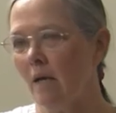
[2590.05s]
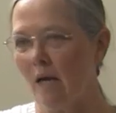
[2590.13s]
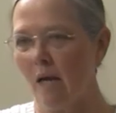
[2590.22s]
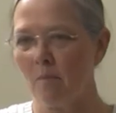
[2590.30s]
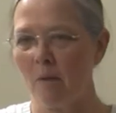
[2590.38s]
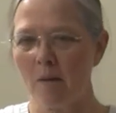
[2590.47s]

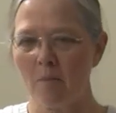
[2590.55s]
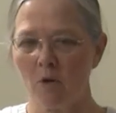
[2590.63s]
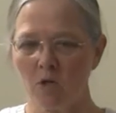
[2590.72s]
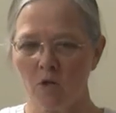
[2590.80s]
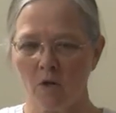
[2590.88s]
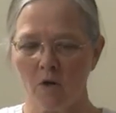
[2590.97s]
And my
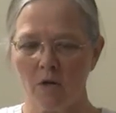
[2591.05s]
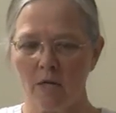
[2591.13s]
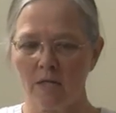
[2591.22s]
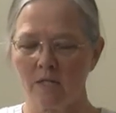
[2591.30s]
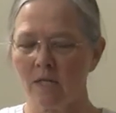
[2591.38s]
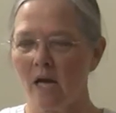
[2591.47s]
martial art,
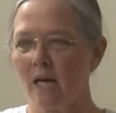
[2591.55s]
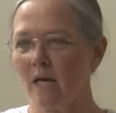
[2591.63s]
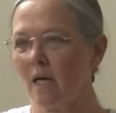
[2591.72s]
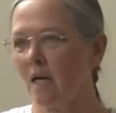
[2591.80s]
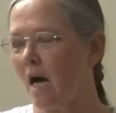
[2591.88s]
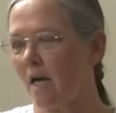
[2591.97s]
it's not
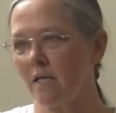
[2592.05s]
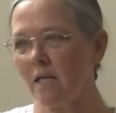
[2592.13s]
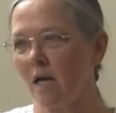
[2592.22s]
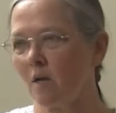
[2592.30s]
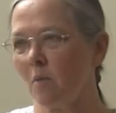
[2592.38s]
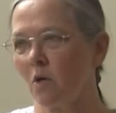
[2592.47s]
a
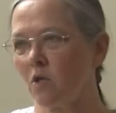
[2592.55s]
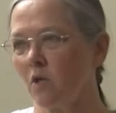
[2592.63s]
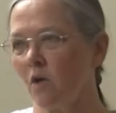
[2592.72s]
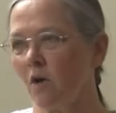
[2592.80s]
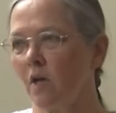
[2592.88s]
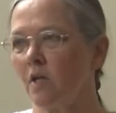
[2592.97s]
contact martial
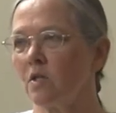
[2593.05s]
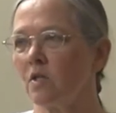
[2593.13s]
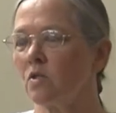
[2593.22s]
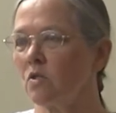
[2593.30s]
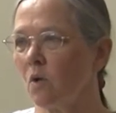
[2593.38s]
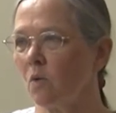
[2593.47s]
art, it's a
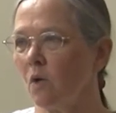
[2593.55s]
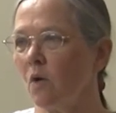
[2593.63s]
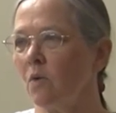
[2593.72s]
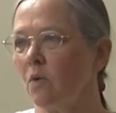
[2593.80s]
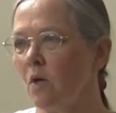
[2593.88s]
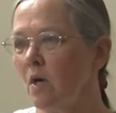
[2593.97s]

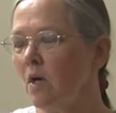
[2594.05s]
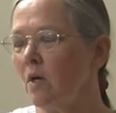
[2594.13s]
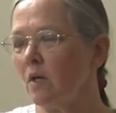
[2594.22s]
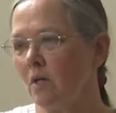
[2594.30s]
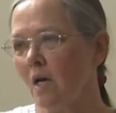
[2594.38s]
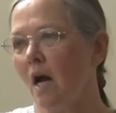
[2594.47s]
solo
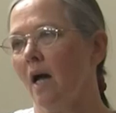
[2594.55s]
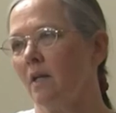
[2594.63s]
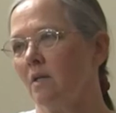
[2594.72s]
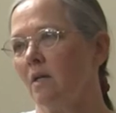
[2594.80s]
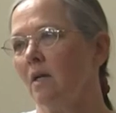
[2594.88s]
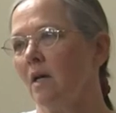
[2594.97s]

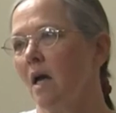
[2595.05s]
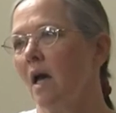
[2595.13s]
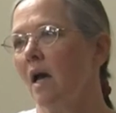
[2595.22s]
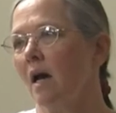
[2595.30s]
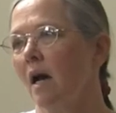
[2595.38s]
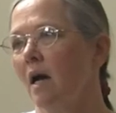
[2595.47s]
kata,
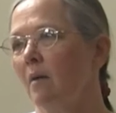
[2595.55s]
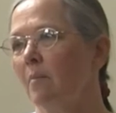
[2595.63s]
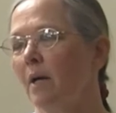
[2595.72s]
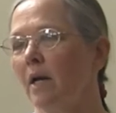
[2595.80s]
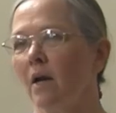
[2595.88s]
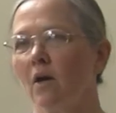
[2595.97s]

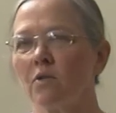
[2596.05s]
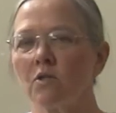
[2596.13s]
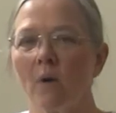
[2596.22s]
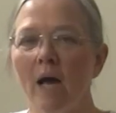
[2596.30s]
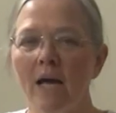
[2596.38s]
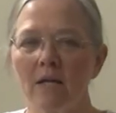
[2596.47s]
but it
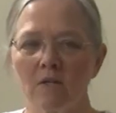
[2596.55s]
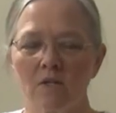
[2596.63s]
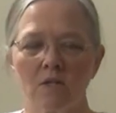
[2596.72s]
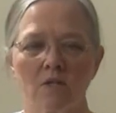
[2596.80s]
also has